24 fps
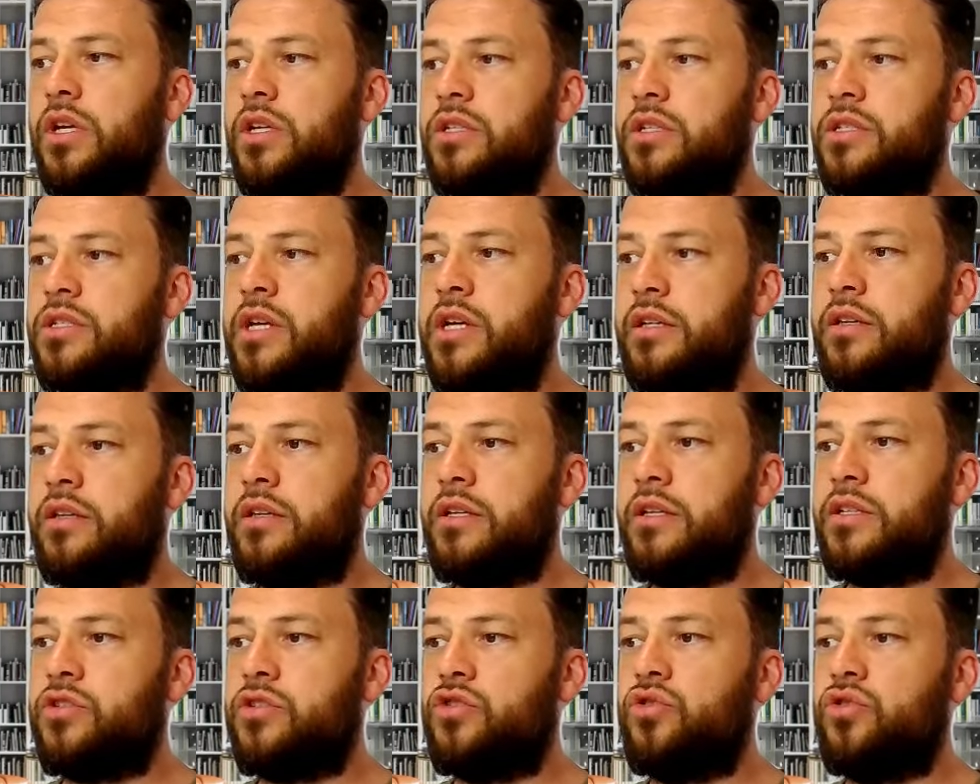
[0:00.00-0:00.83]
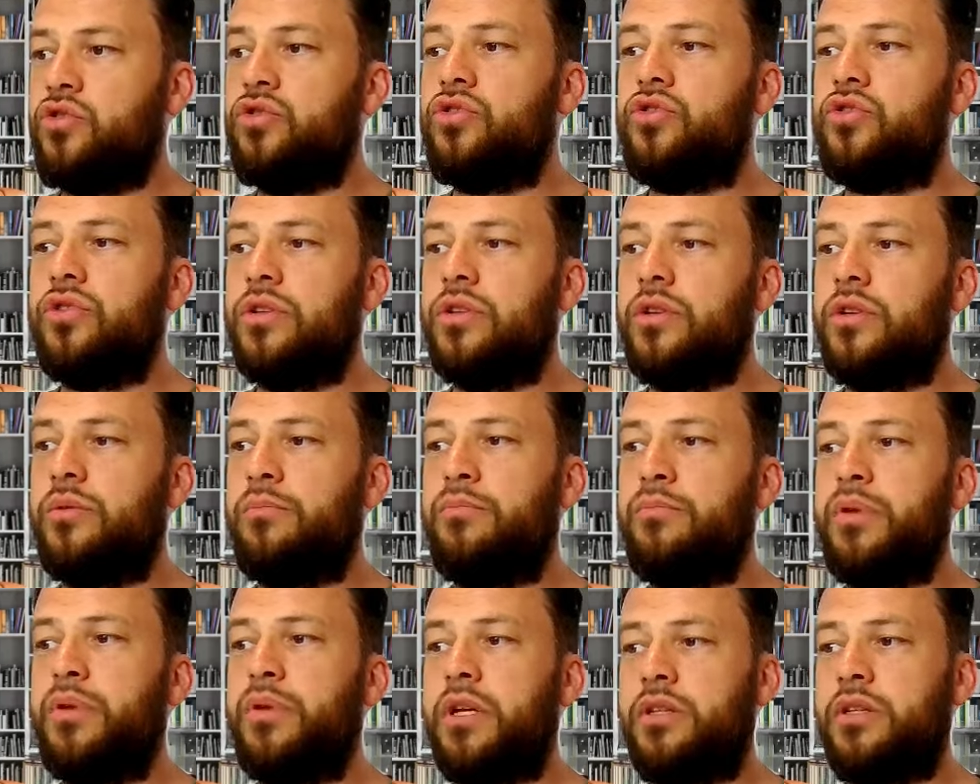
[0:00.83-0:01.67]
Saturn is neutral,
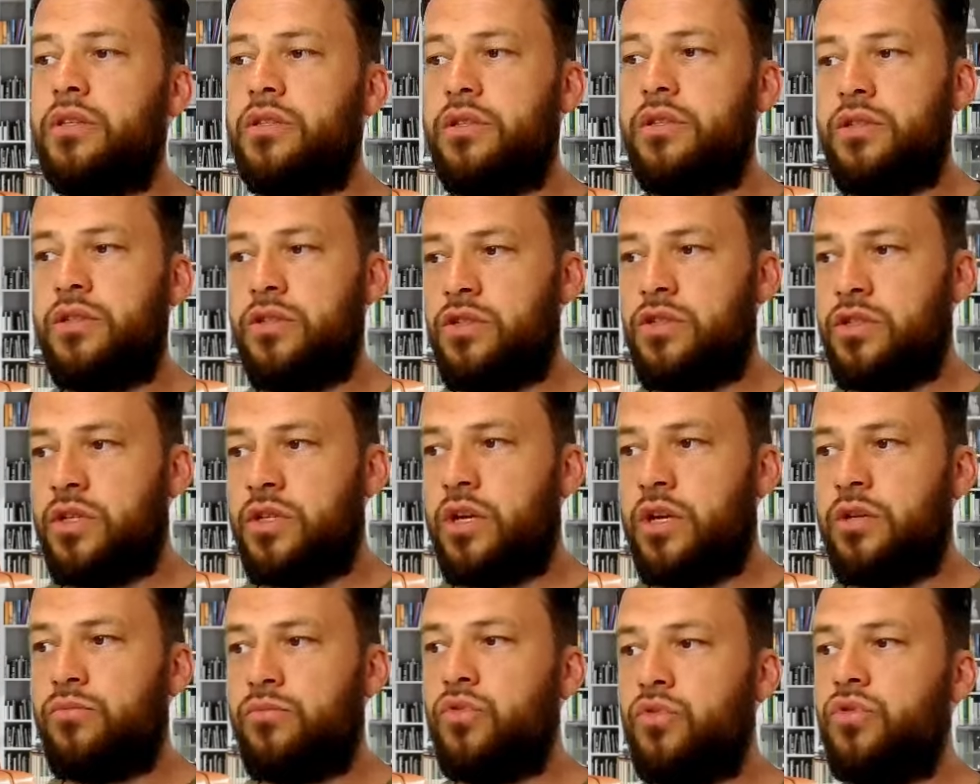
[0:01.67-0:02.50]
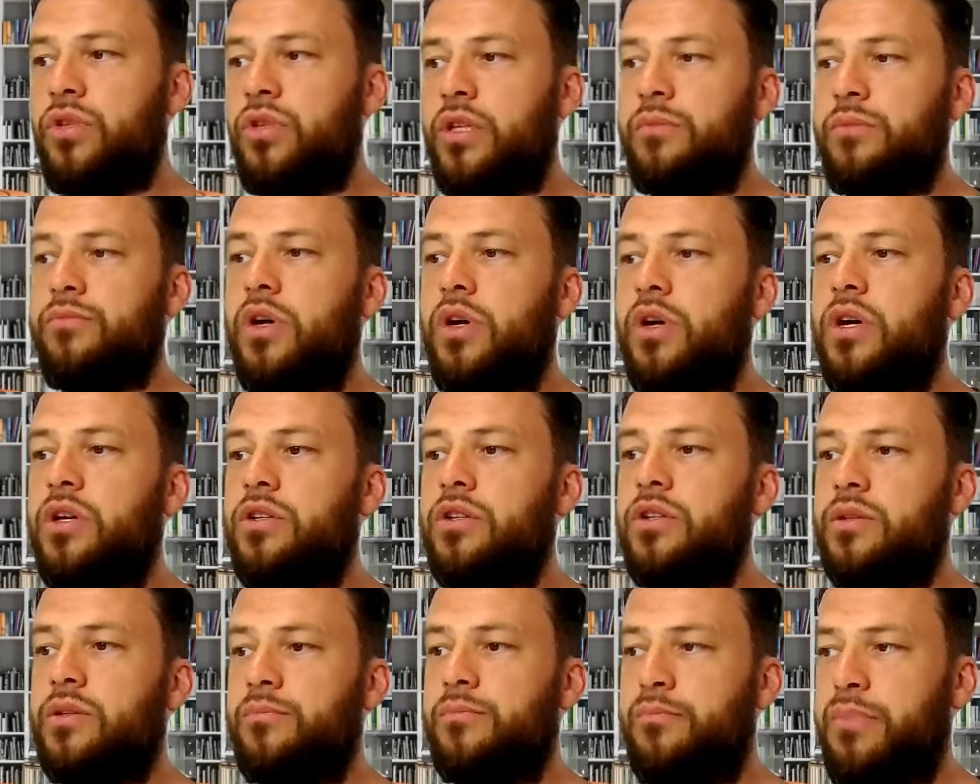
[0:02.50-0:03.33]
but the Sun, Moon, and
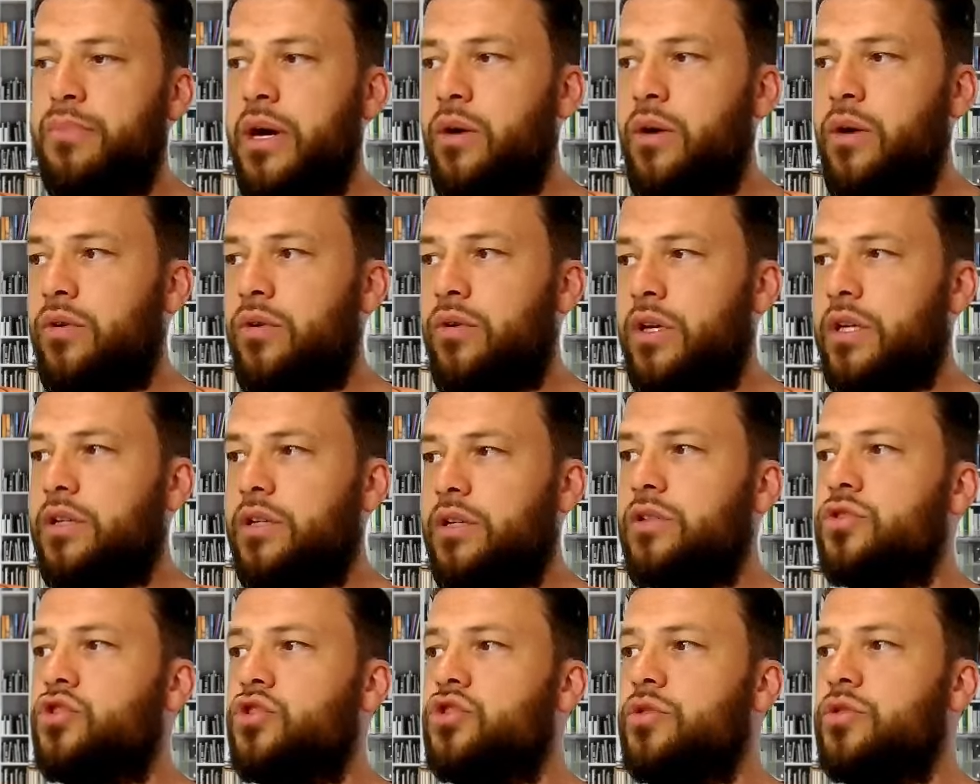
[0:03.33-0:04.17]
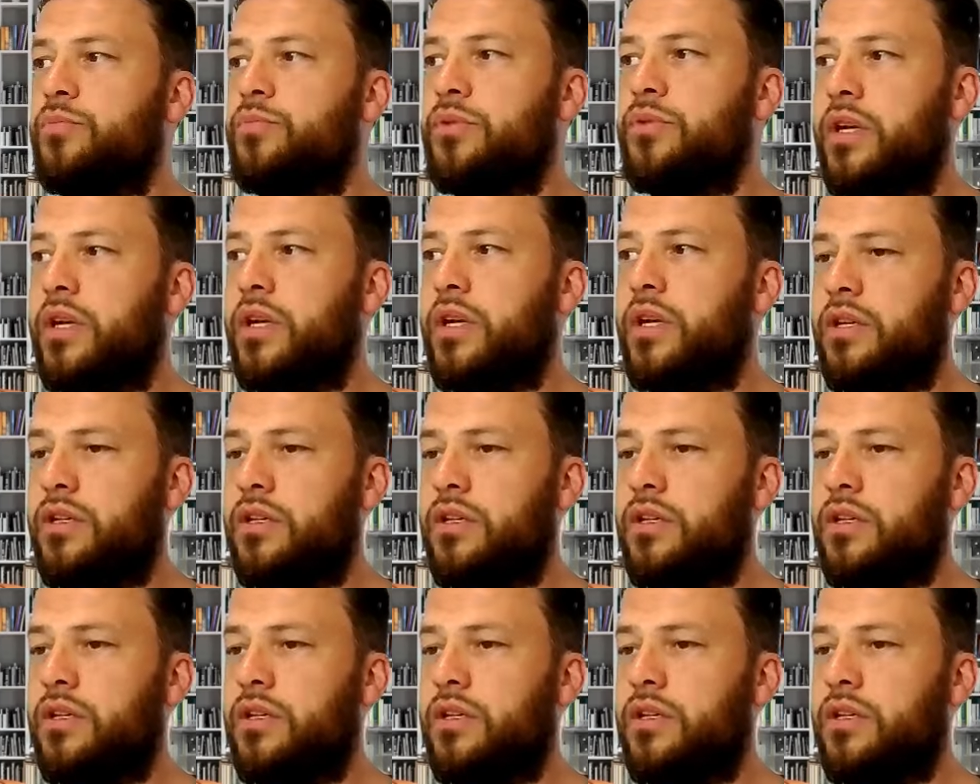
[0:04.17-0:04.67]
Mars empowering Jupiter.